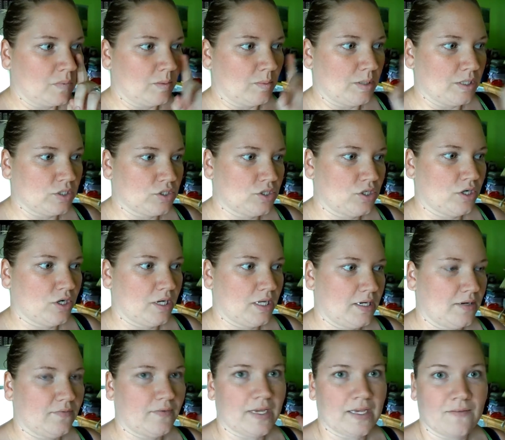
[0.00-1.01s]
the picture,
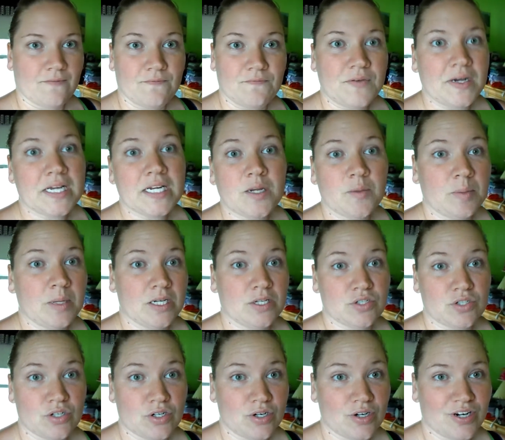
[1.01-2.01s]
and if I can find a
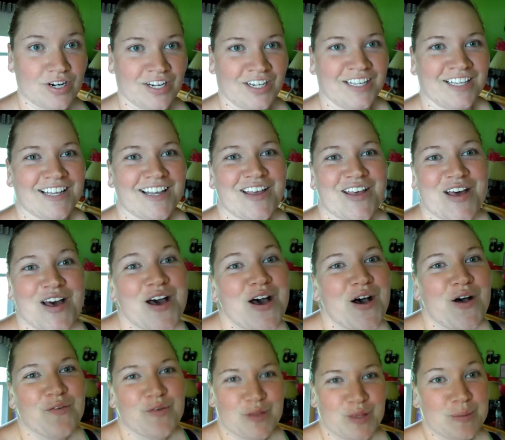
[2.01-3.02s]
picture
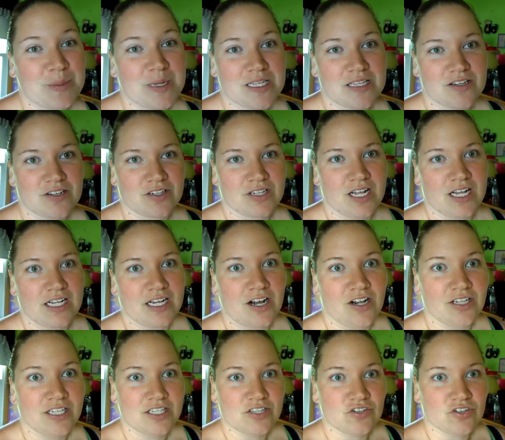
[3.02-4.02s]
of what the beds look like,
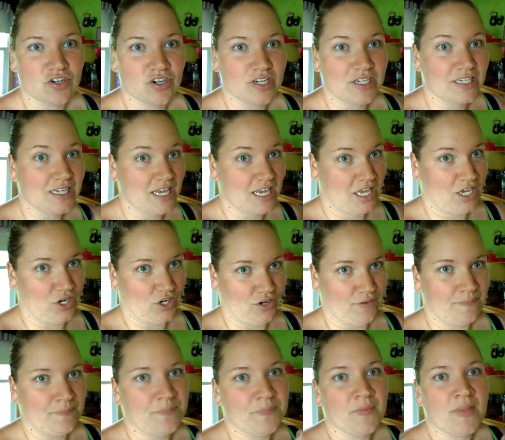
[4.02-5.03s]
I'll insert it
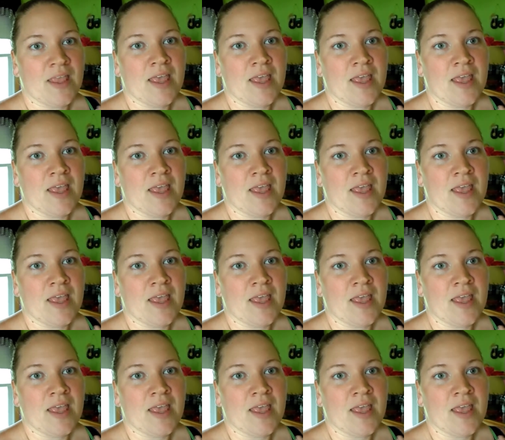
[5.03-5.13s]
here.